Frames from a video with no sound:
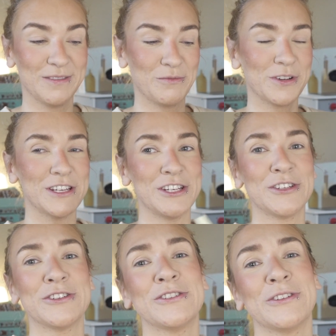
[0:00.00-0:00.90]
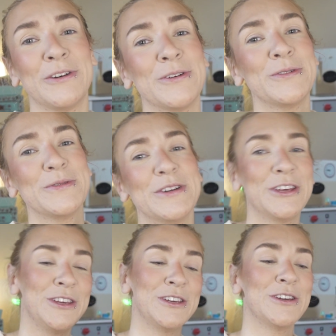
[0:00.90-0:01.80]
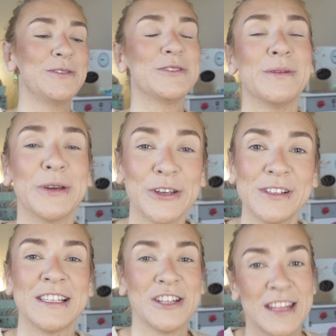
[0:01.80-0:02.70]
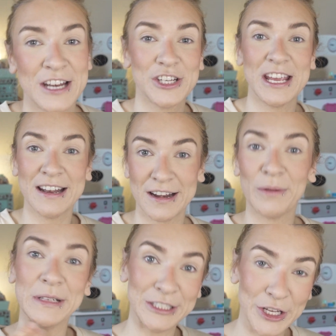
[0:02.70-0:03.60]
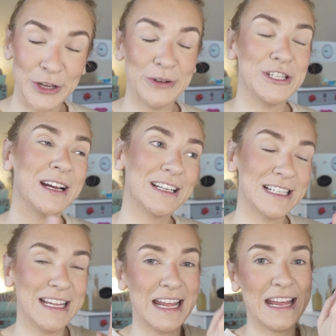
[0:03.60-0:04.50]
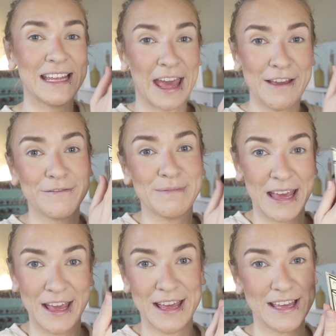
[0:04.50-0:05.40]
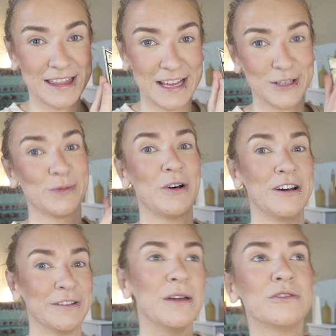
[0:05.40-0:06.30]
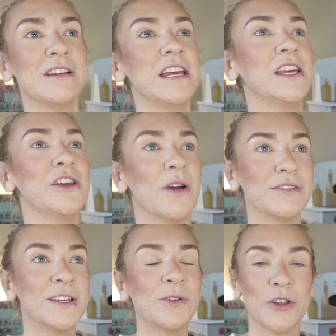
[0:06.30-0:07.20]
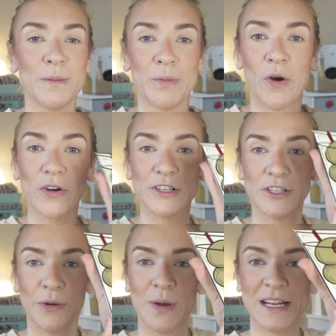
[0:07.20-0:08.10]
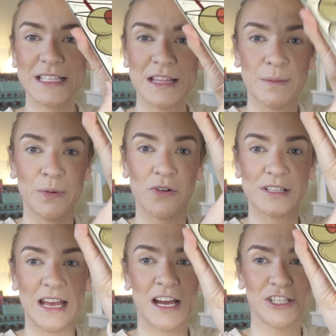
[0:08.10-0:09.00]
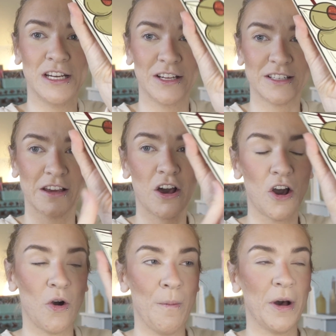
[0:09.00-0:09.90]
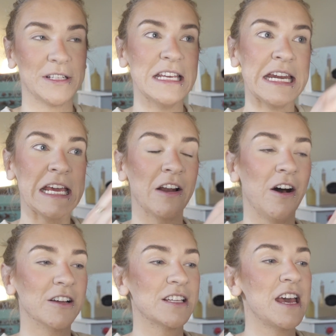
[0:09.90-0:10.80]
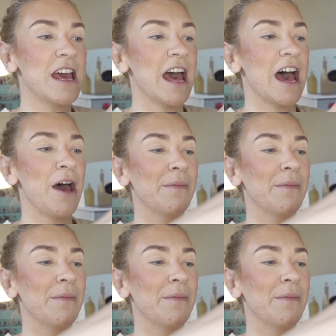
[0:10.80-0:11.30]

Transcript: which is so cute. So because then she ended up with 2, she actually gave me this one. It was really cute. I've still got the box, so when it's in the box it actually looks like a whole martini glass. And